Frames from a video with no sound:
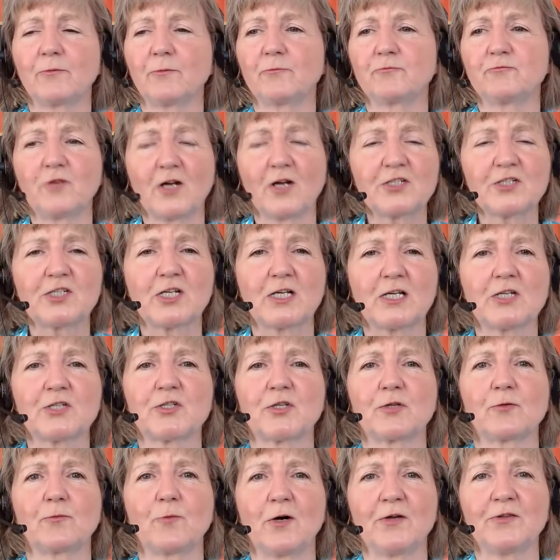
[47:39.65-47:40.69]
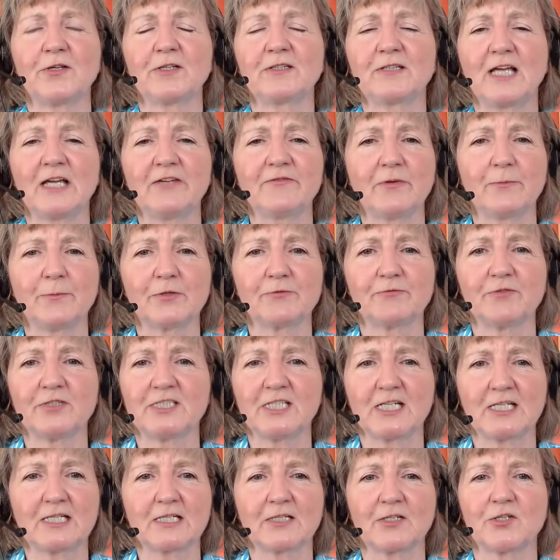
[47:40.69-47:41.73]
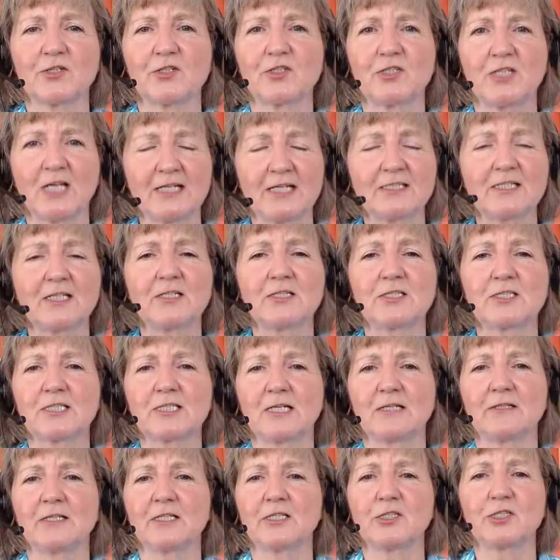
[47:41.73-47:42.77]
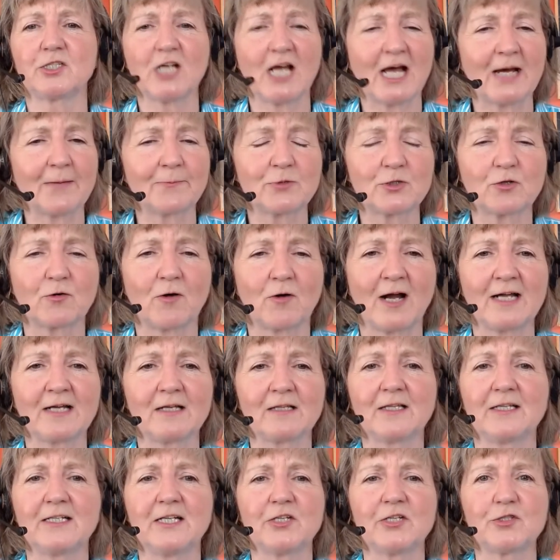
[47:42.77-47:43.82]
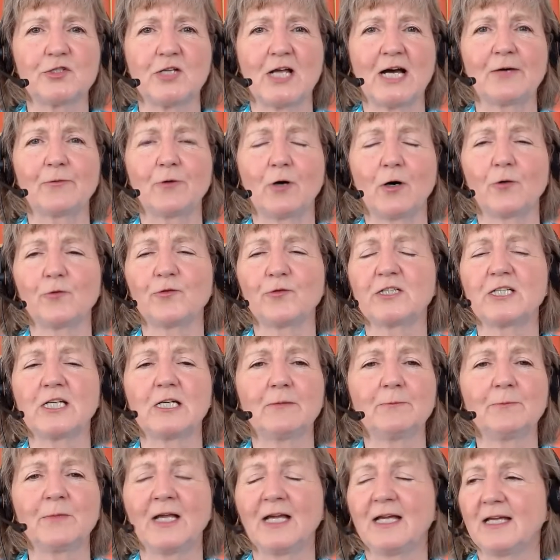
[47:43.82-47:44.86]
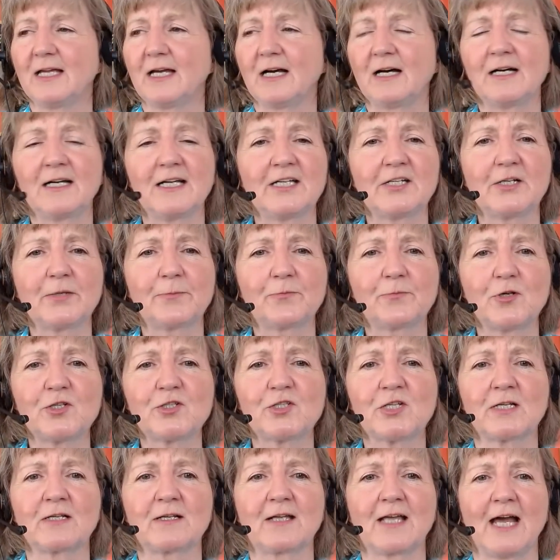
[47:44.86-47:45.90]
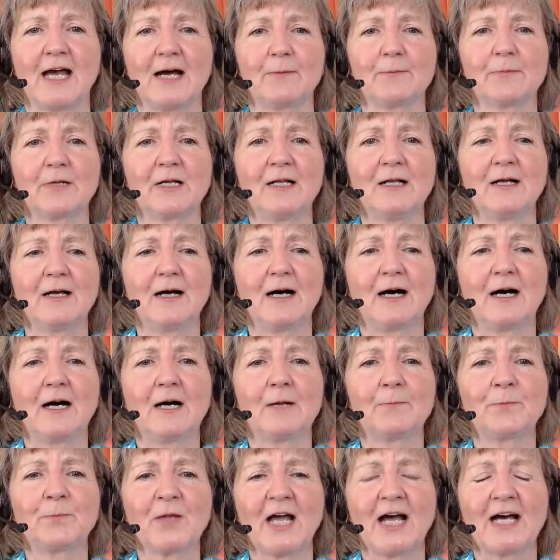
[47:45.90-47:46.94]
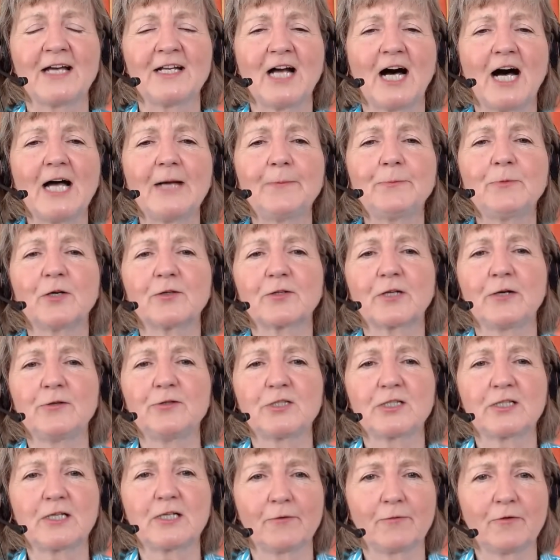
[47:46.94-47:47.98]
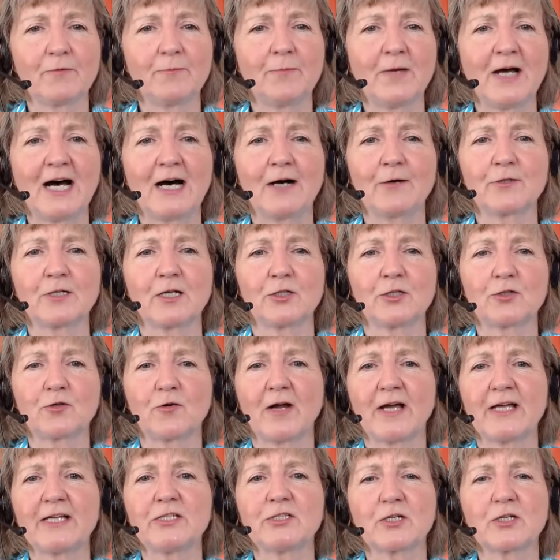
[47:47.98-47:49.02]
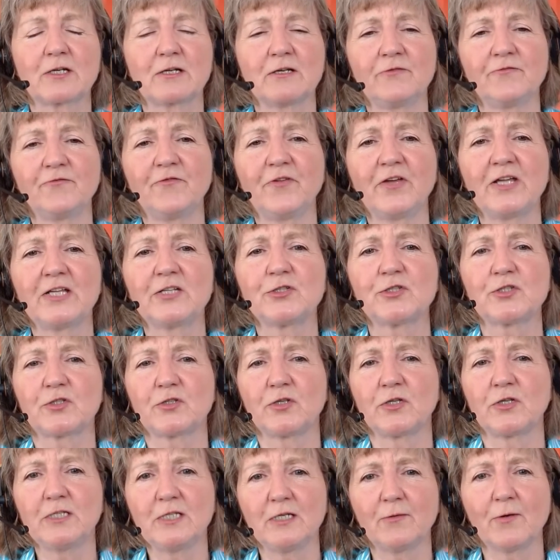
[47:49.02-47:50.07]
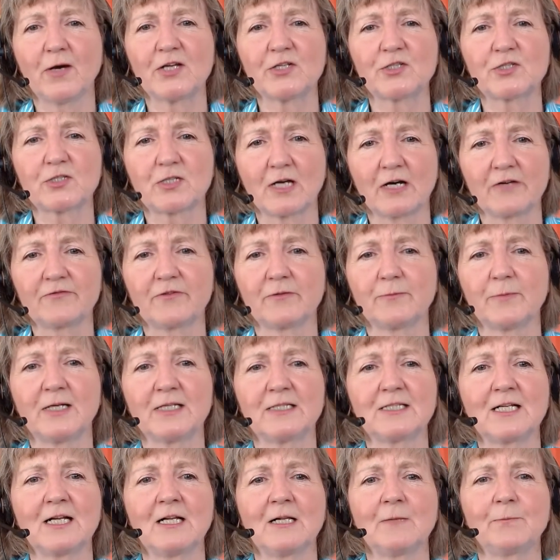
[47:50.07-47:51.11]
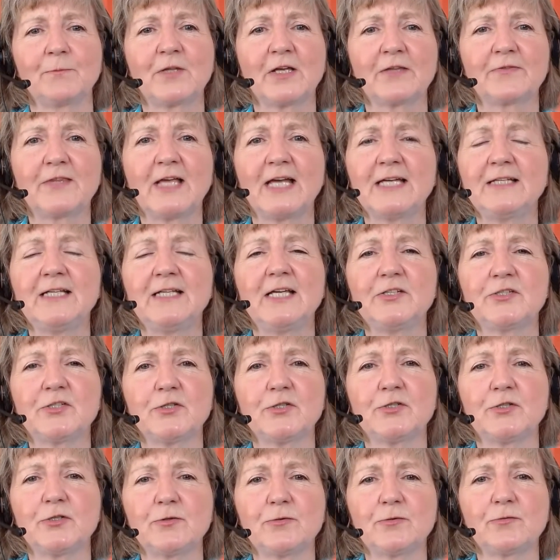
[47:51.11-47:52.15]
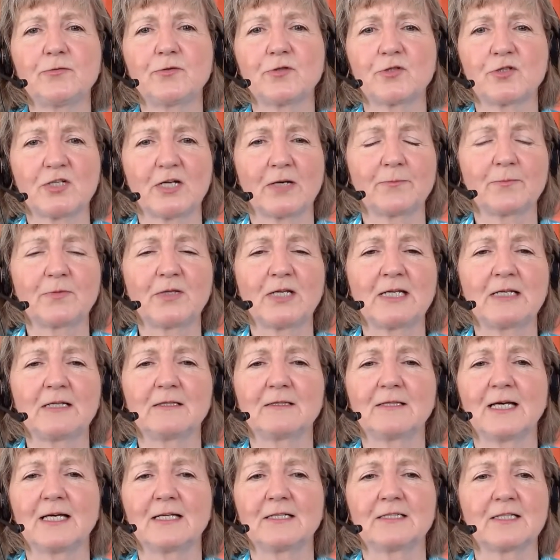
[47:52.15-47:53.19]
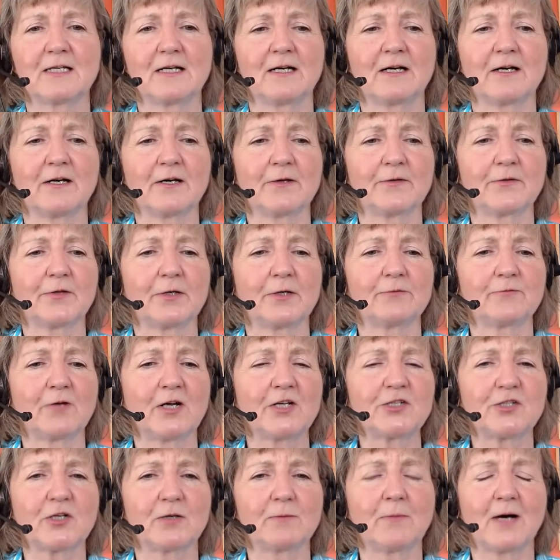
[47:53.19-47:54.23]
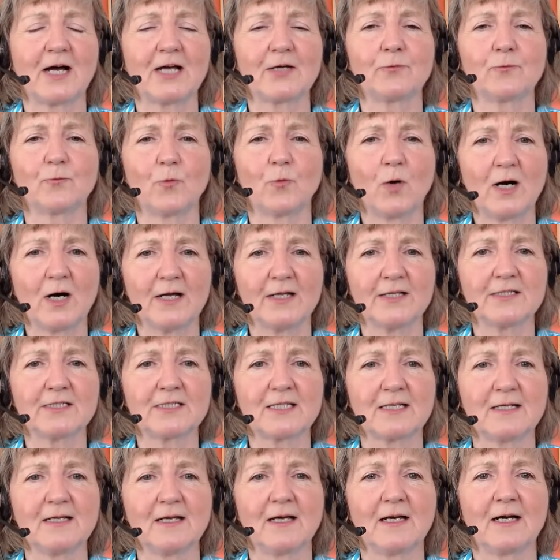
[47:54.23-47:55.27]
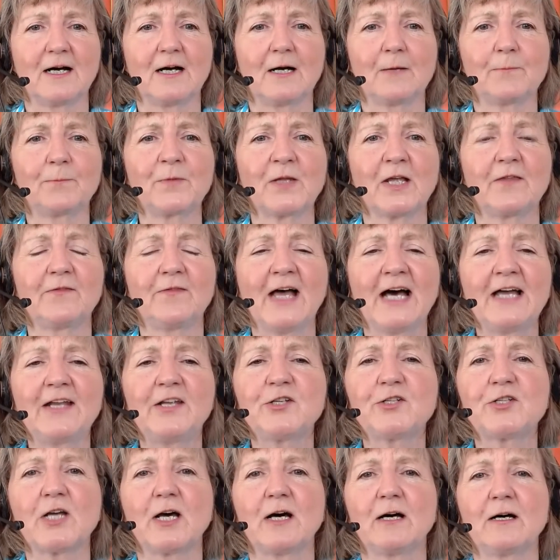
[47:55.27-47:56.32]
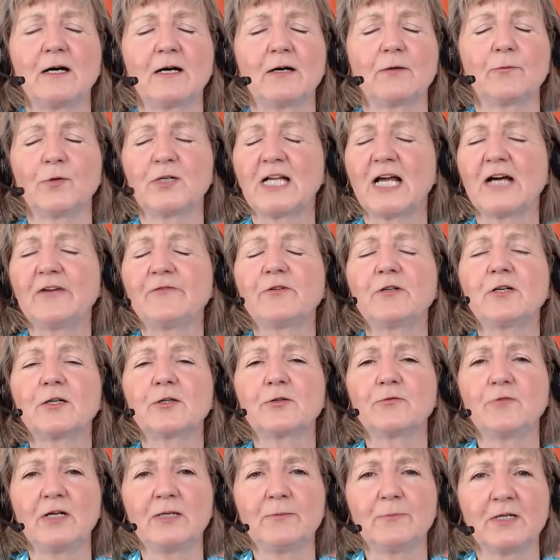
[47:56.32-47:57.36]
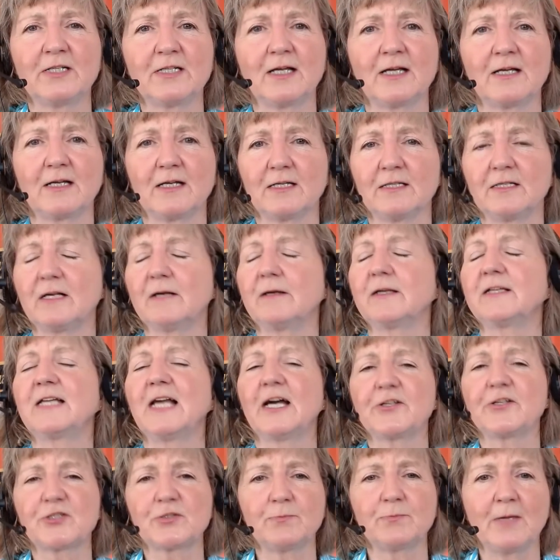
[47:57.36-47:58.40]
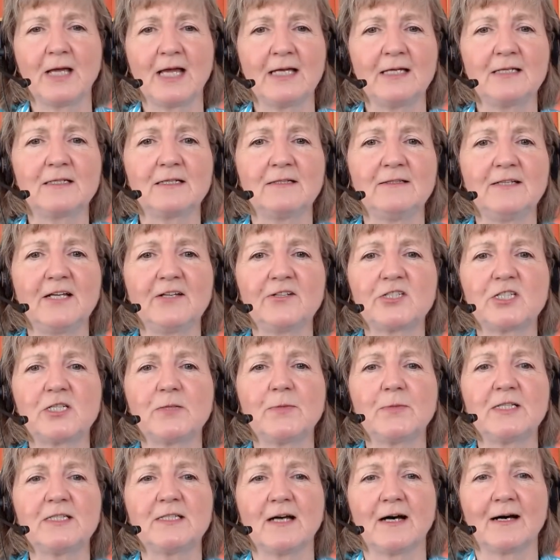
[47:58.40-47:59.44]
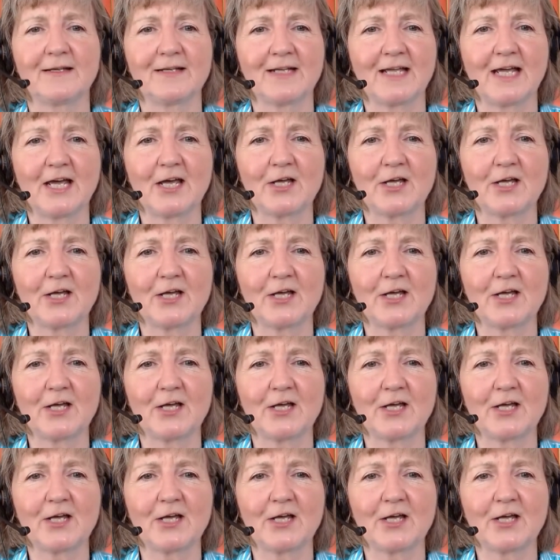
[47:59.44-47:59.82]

Russia is the one that gave him the ridiculous sentence and the sham trial and is now holding him uh, in a prison camp. Um, and I'm not going to go about trying to convince the U.S. government that they need to do something that uh, that Russia might want. Um, that is whatever agreement gets made needs to be done,